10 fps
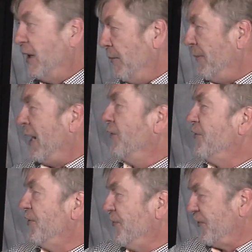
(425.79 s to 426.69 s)

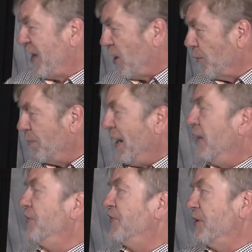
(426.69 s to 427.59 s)
Amounts of sound
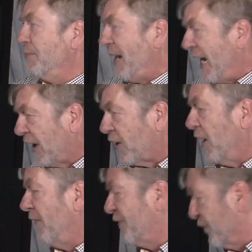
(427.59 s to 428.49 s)
bouncing back
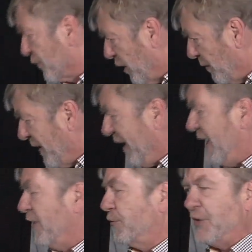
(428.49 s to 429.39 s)
off the drum
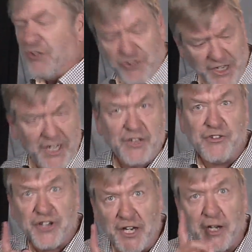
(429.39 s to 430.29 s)
as we
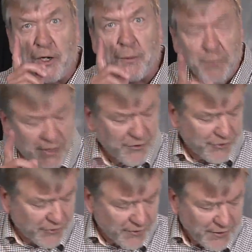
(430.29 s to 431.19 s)
change air
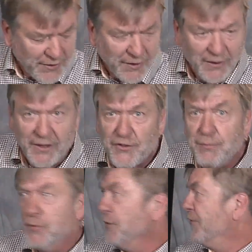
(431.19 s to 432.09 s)
pressure. Let's
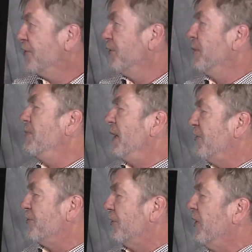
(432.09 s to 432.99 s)
move to a
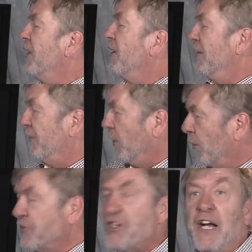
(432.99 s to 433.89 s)
picture of
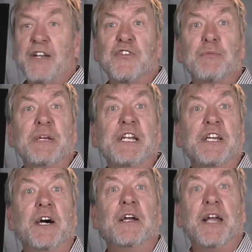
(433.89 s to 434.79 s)
otitis
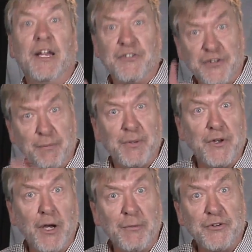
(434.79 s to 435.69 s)
media and
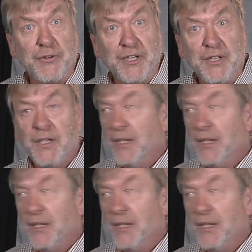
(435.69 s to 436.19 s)
tympanometry.